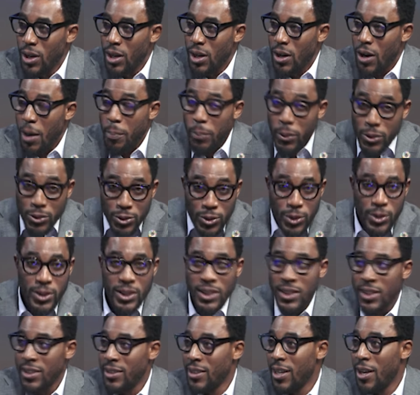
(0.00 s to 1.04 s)

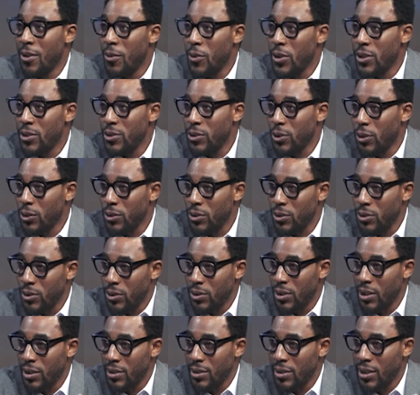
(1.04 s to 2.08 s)
opportunities and resource to
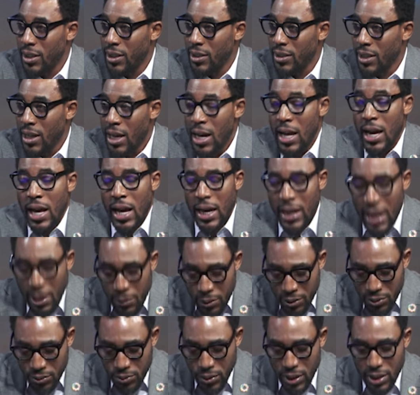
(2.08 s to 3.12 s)
this thing. And I
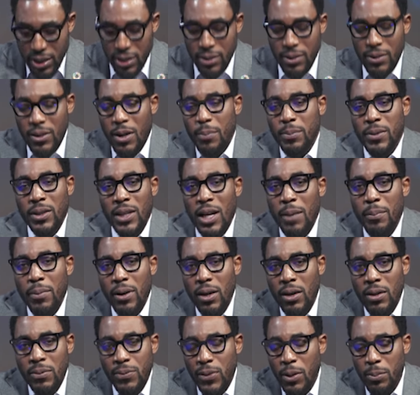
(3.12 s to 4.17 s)
was reading something
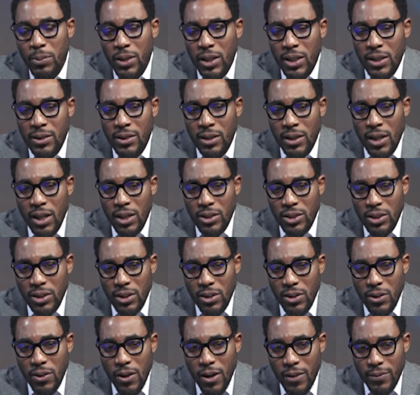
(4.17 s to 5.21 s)
about from the
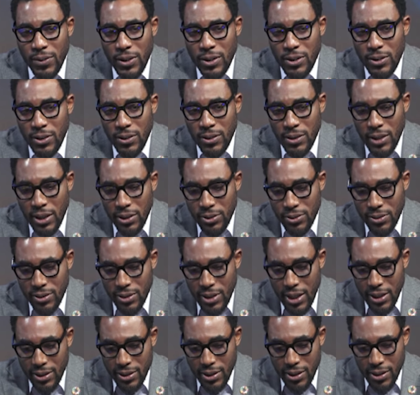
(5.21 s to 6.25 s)
International Conference on Sex
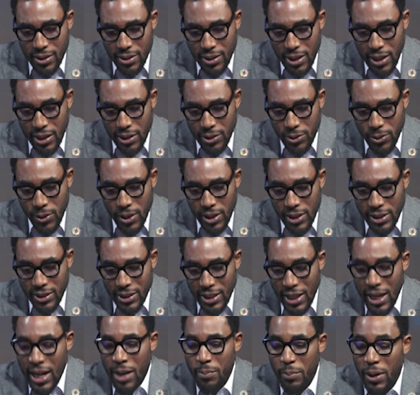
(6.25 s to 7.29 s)
and
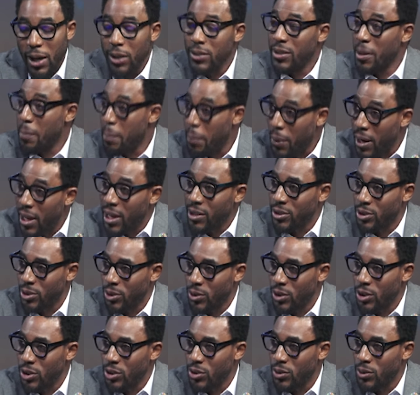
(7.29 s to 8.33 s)
Sexuality about the
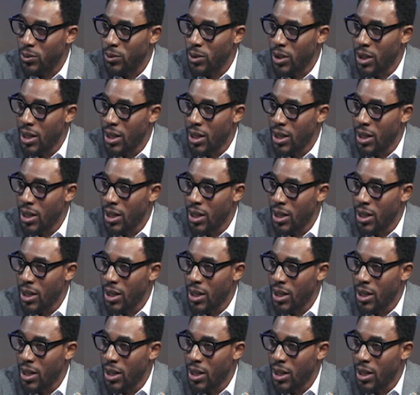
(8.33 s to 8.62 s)
pleasure issue.